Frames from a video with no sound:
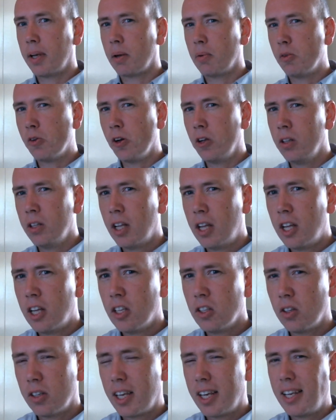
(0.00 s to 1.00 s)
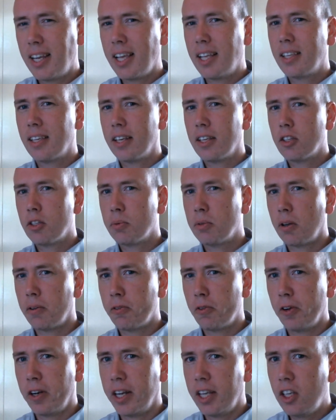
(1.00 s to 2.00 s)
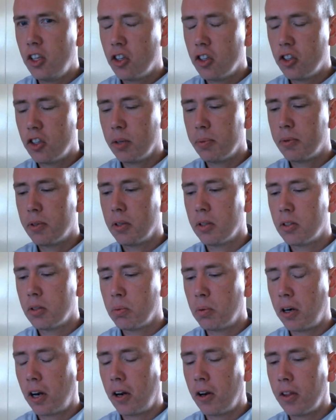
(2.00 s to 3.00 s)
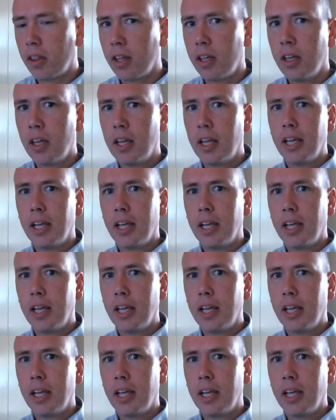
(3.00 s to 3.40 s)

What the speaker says: and we're all sort of connected in some sort of a relationship to one another,